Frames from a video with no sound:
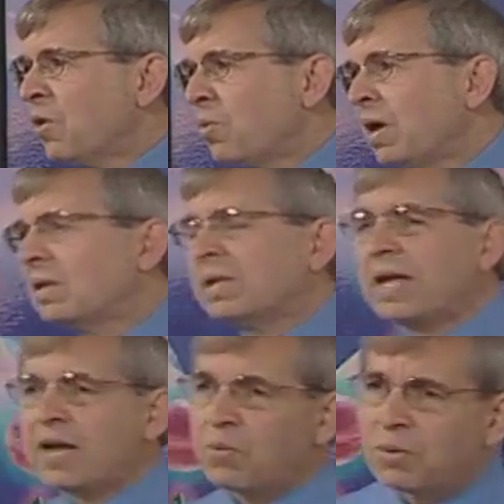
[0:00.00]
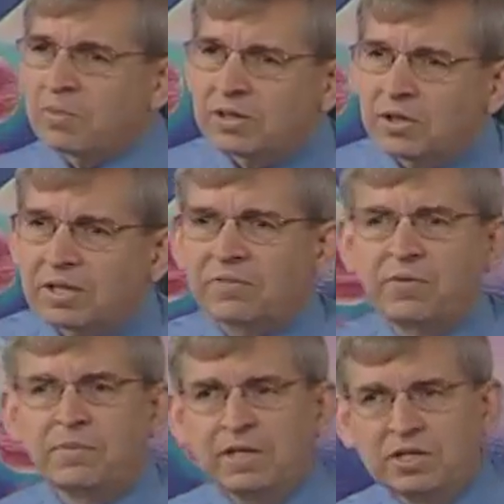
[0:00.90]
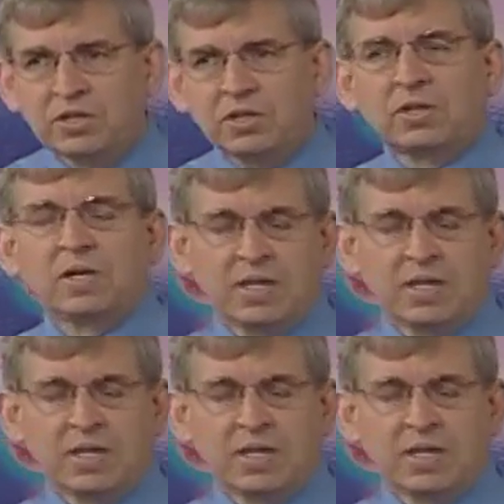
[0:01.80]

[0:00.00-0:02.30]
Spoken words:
Well, when we look at familiar